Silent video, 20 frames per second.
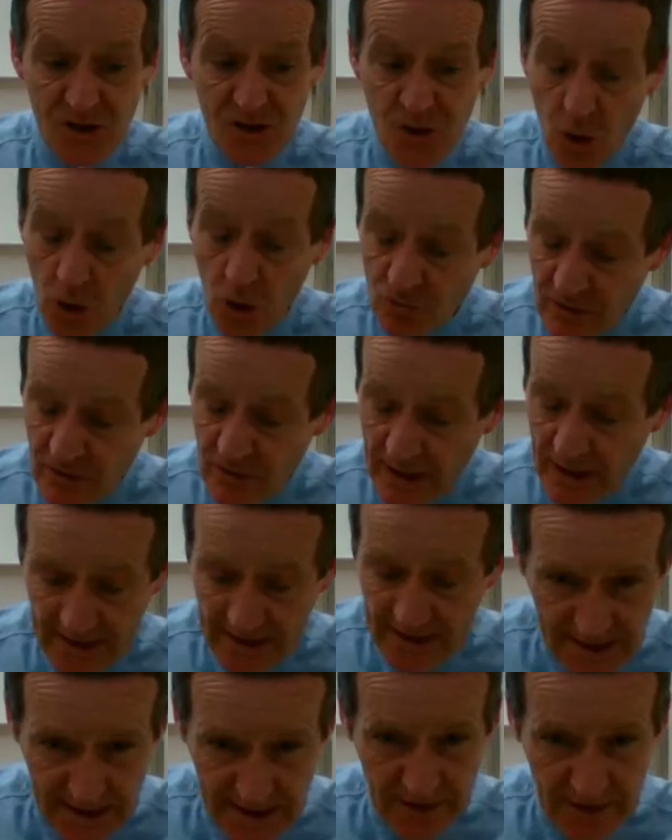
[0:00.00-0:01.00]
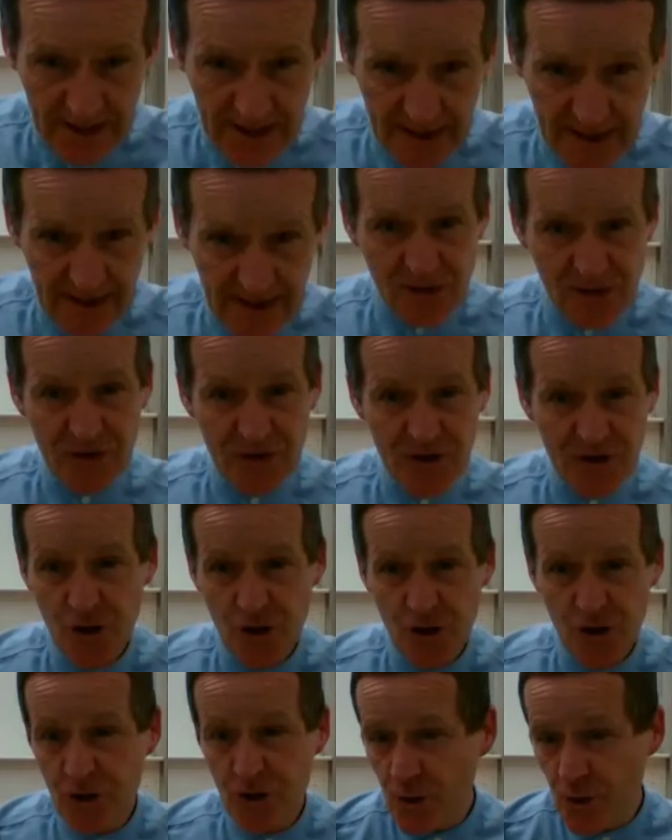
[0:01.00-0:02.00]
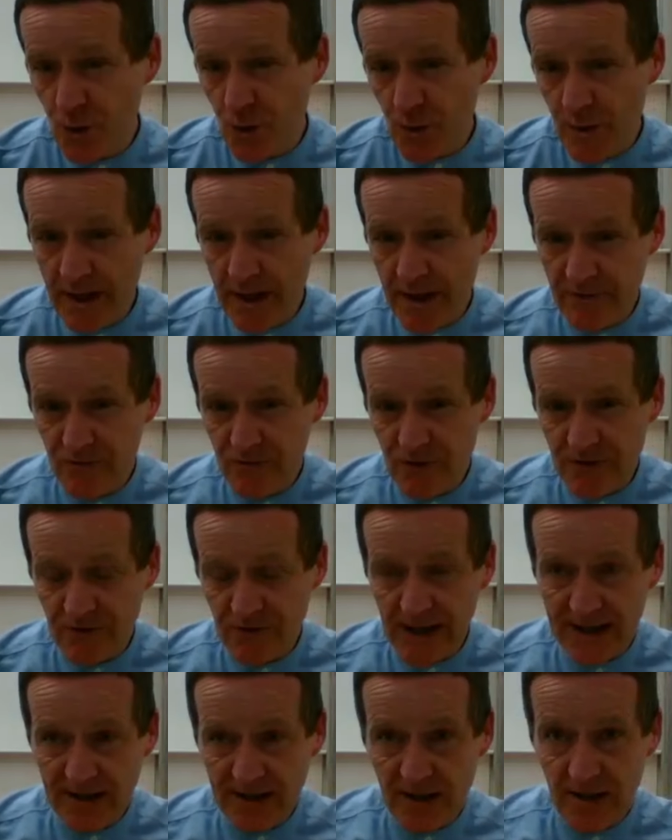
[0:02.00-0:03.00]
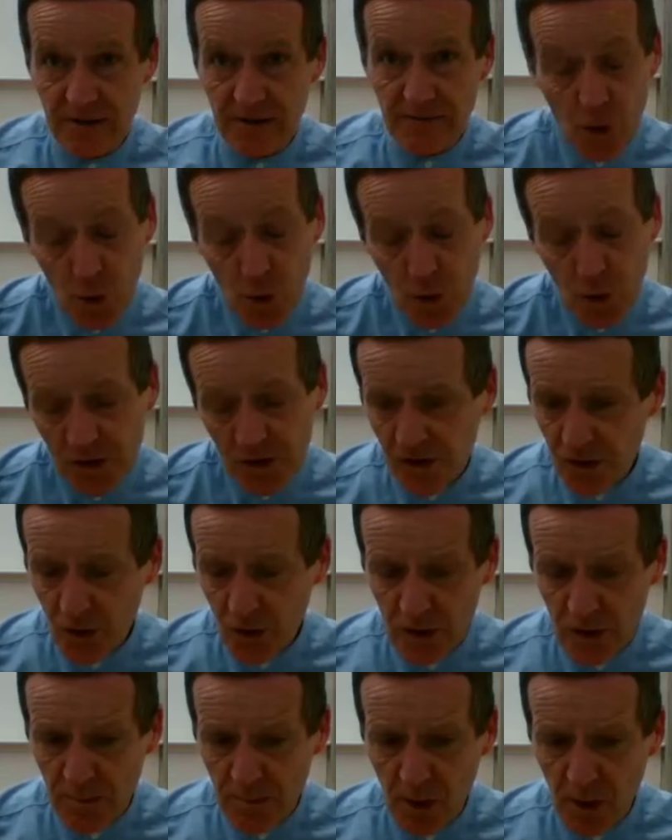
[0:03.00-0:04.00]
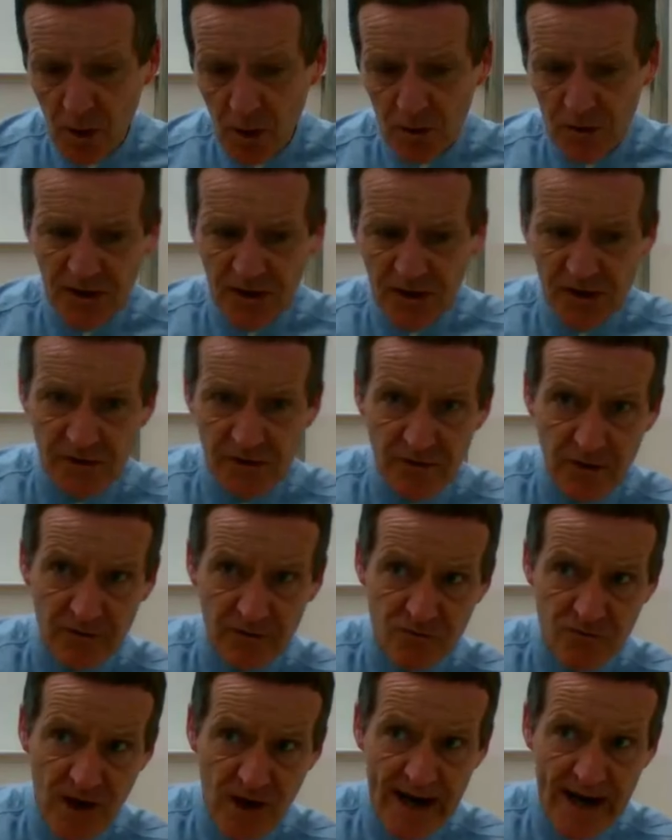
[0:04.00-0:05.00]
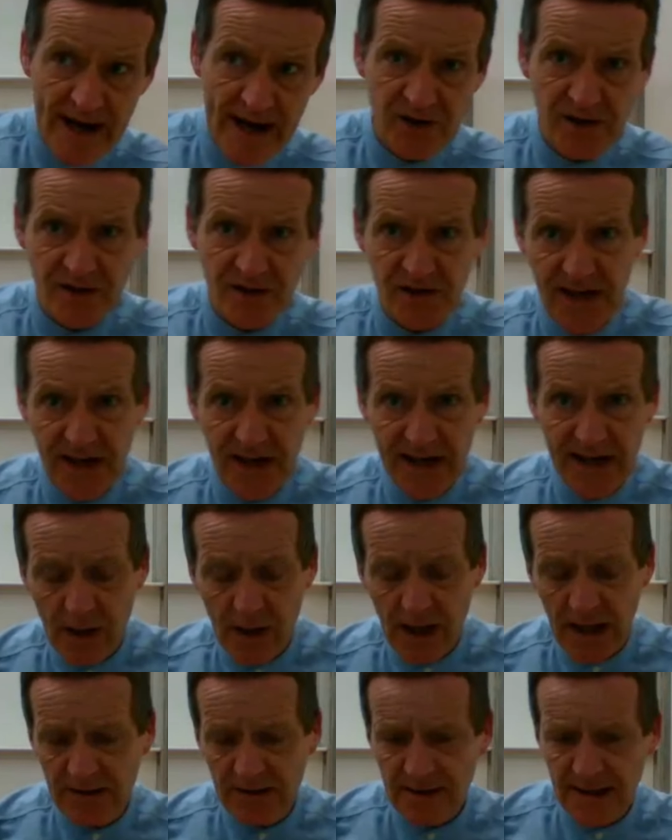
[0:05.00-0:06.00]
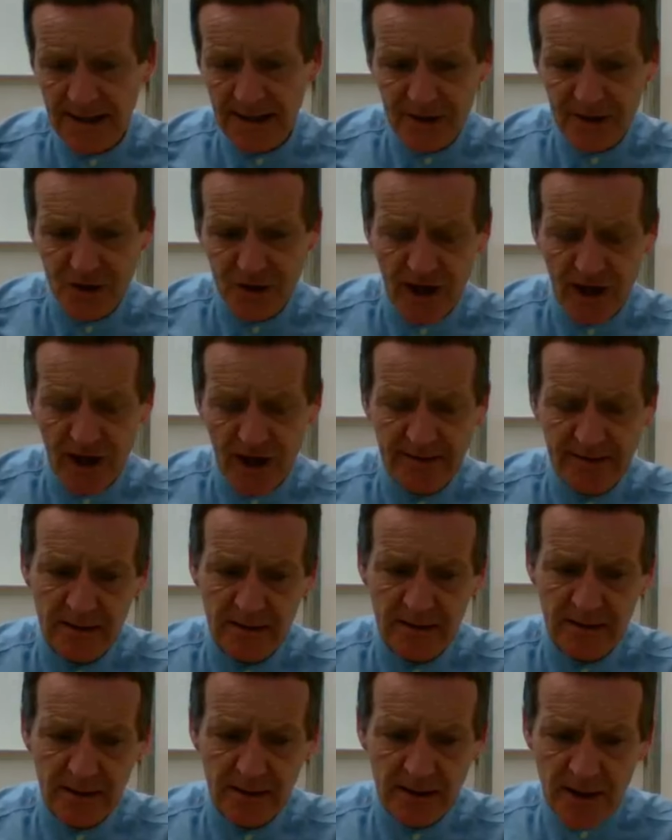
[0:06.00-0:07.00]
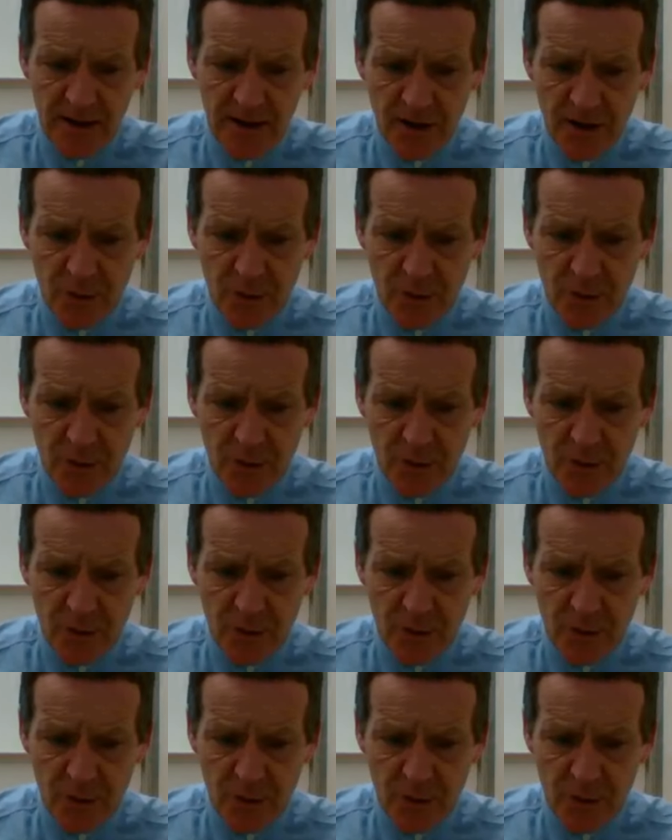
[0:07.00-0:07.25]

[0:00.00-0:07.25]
It's not Red Lines TV, that's for sure, although we have reflected, of course, on the politics of race and sexuality and gender.